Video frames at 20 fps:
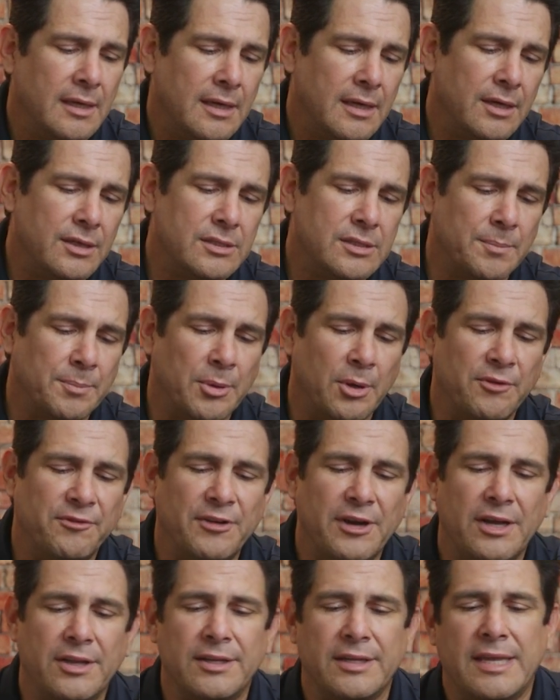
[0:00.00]
Here's the
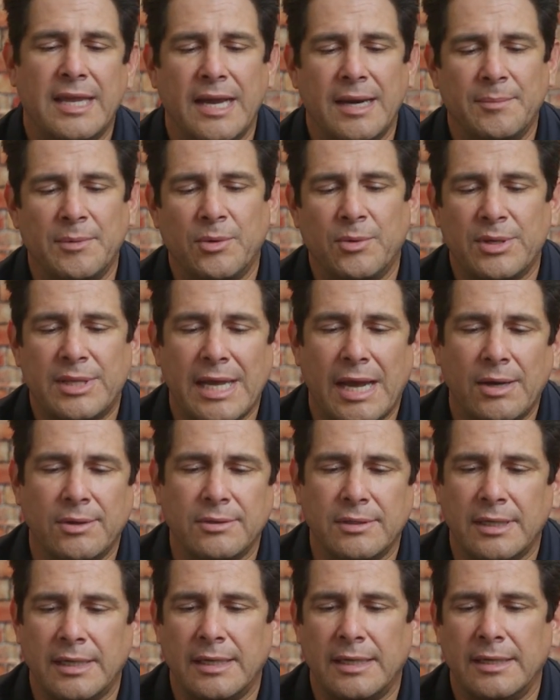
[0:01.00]
profile of the camera
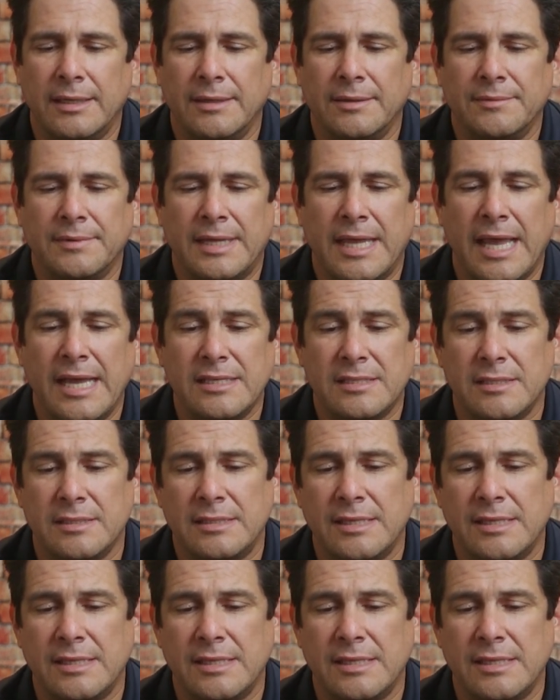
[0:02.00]
without the case.